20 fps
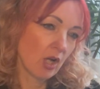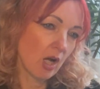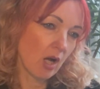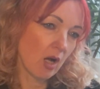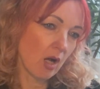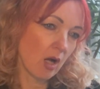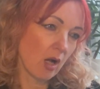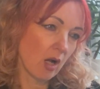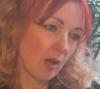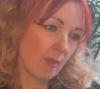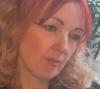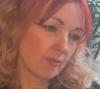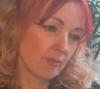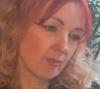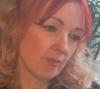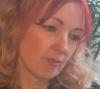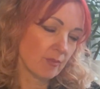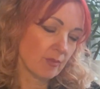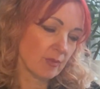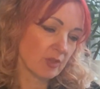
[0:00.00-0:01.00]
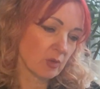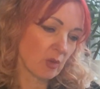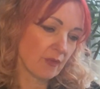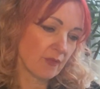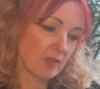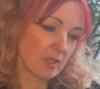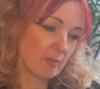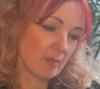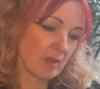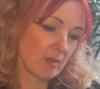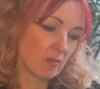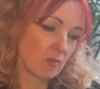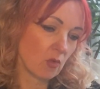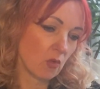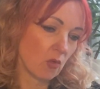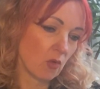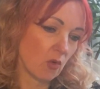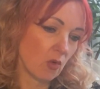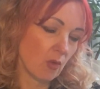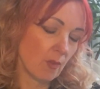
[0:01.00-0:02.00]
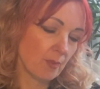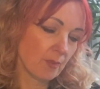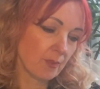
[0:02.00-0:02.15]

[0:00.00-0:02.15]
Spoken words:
So I feel a bit more,